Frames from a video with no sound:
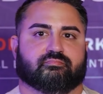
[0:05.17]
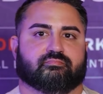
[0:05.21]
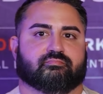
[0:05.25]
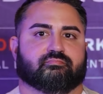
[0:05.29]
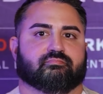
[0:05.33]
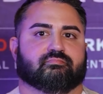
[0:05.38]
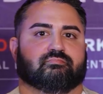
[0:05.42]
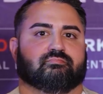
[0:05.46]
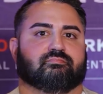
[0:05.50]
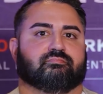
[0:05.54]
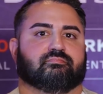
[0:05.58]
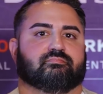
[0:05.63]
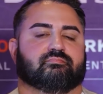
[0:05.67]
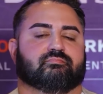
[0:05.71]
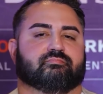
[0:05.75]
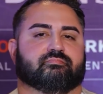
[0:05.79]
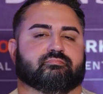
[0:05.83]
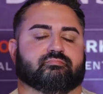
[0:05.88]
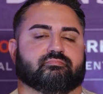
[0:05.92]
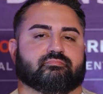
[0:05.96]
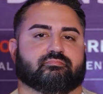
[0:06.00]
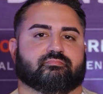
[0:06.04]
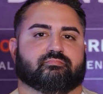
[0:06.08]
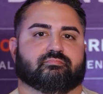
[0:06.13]

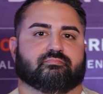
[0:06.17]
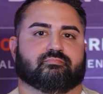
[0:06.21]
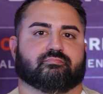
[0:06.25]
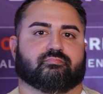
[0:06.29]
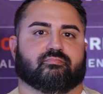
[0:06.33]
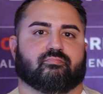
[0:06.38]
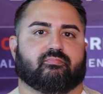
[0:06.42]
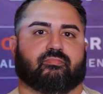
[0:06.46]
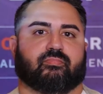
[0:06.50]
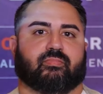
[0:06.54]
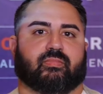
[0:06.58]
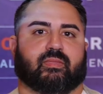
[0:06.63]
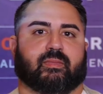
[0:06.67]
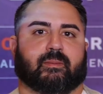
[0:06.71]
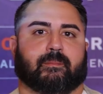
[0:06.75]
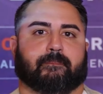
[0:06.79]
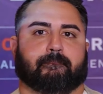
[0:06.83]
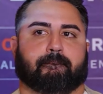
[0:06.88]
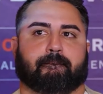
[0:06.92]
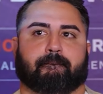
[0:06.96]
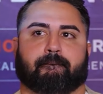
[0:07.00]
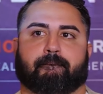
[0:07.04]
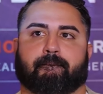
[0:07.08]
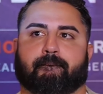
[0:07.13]

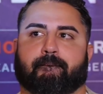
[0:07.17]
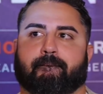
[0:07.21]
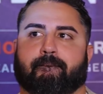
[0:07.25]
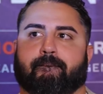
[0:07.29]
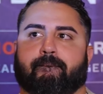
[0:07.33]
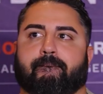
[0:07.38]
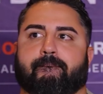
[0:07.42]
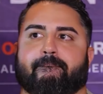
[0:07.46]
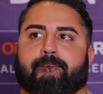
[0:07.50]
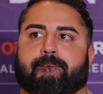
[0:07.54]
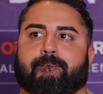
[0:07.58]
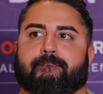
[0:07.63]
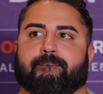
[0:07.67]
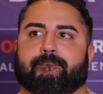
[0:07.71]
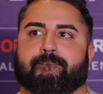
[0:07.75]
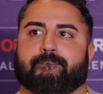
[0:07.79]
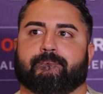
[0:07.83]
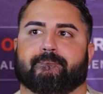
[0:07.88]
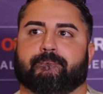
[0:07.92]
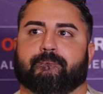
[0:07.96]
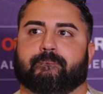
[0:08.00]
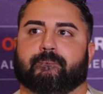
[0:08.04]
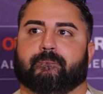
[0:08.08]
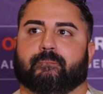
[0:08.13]

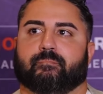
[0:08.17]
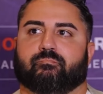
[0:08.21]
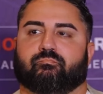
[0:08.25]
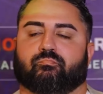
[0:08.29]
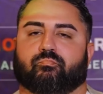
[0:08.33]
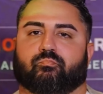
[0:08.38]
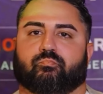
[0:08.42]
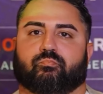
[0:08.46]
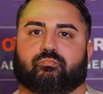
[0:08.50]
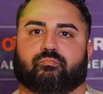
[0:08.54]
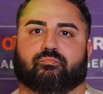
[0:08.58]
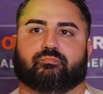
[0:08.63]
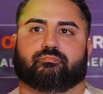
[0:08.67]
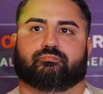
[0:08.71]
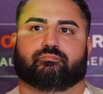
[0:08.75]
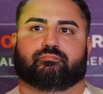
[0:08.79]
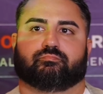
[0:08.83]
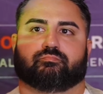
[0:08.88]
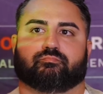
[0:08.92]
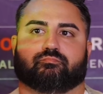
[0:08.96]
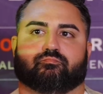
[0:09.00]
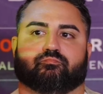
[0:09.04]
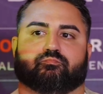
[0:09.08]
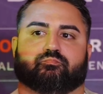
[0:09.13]

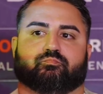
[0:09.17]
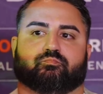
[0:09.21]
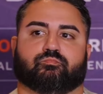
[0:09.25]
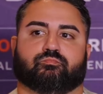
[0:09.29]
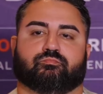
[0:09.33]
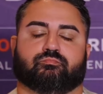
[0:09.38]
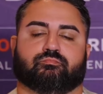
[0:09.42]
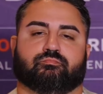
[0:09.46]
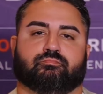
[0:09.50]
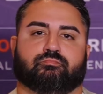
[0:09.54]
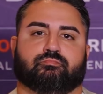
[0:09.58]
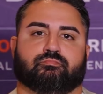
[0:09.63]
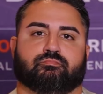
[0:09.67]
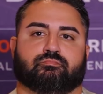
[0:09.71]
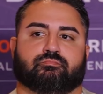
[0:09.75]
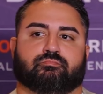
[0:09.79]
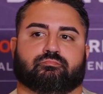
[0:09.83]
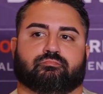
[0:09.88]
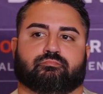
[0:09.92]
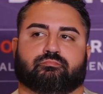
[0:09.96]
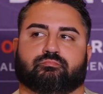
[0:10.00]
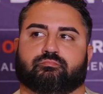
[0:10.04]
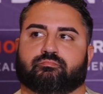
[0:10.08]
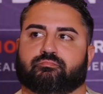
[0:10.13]

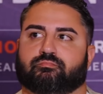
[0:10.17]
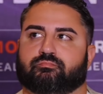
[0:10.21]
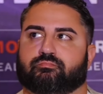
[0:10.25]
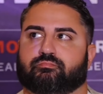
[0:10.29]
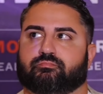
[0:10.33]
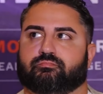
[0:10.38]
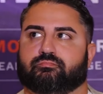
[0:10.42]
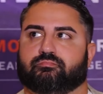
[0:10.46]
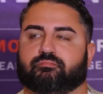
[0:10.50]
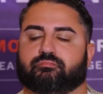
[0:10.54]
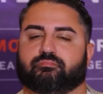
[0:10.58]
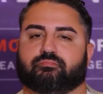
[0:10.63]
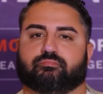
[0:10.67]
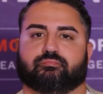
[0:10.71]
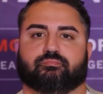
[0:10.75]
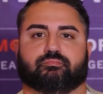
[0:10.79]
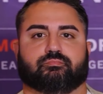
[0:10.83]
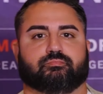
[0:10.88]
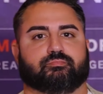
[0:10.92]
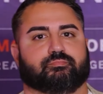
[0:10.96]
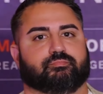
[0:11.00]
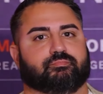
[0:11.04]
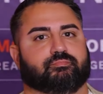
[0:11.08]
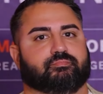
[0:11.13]

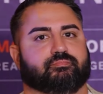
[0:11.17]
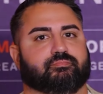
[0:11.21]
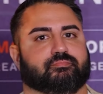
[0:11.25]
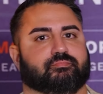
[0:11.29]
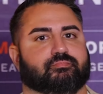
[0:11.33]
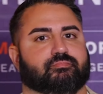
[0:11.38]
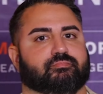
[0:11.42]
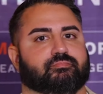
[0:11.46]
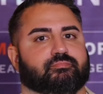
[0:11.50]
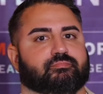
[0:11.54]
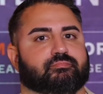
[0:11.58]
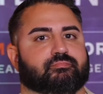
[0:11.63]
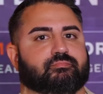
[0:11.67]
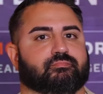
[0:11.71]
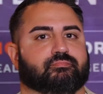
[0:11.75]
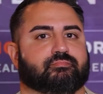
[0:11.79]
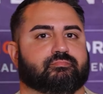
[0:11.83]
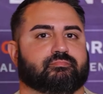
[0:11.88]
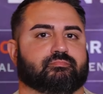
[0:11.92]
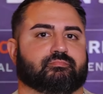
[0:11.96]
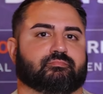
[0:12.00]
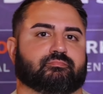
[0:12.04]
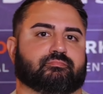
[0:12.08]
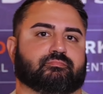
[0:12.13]

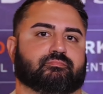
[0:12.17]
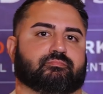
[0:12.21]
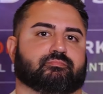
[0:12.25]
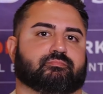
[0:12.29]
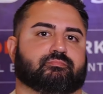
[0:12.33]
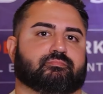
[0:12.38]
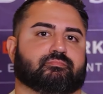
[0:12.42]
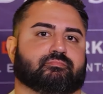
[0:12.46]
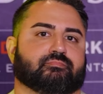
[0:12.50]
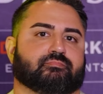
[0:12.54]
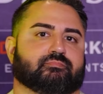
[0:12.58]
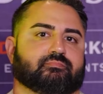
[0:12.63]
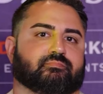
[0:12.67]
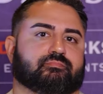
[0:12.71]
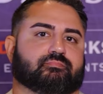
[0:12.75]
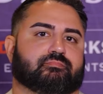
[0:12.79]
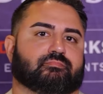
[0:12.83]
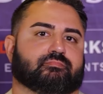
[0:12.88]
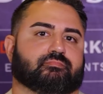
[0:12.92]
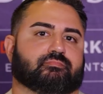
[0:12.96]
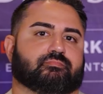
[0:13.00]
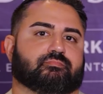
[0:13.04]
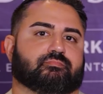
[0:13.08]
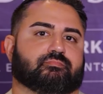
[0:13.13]
No words are spoken by the person on screen.